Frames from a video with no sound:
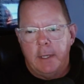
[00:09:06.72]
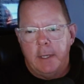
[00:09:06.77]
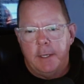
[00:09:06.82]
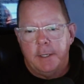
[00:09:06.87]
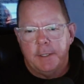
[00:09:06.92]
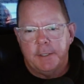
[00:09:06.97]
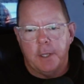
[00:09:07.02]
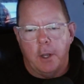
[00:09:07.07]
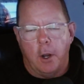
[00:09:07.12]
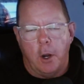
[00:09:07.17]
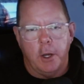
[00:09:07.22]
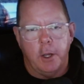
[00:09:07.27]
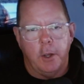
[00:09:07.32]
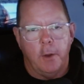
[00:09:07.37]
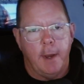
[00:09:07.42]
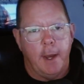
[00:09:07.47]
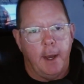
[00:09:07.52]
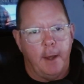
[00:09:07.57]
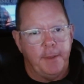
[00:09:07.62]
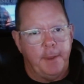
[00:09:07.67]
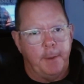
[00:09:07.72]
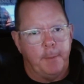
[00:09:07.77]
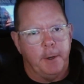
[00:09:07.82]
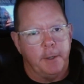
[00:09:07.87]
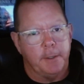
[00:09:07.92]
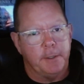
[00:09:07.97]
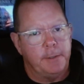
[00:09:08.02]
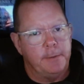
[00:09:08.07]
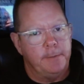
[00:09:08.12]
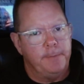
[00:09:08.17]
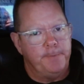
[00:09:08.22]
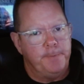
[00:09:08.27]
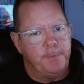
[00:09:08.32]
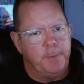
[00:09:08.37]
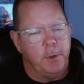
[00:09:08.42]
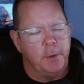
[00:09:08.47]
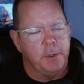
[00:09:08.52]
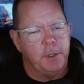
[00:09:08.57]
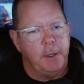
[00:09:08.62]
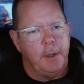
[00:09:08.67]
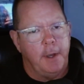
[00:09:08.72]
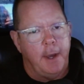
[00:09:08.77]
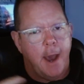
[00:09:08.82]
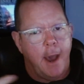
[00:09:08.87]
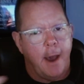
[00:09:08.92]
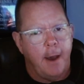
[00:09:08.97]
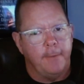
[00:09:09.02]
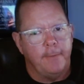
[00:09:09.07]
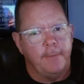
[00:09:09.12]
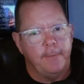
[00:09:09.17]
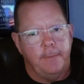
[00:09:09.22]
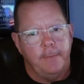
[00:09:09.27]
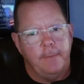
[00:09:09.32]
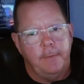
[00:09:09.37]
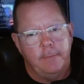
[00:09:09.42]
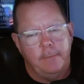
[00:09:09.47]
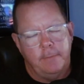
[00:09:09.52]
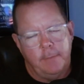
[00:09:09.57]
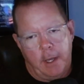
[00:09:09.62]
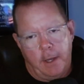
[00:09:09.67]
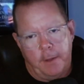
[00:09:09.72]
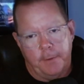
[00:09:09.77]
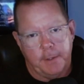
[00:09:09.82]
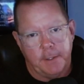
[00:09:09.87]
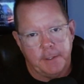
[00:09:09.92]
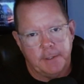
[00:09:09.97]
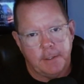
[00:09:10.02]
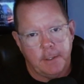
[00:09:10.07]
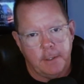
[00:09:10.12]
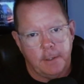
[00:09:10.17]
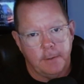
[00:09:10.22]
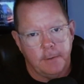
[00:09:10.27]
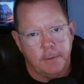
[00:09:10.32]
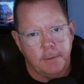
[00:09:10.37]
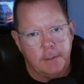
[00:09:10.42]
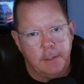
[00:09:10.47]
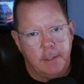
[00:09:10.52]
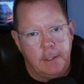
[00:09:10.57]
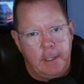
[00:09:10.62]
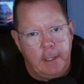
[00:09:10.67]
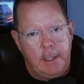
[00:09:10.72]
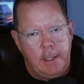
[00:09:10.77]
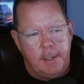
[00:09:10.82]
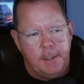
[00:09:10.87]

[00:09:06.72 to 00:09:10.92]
So are you a healthy person, or do you have health concerns?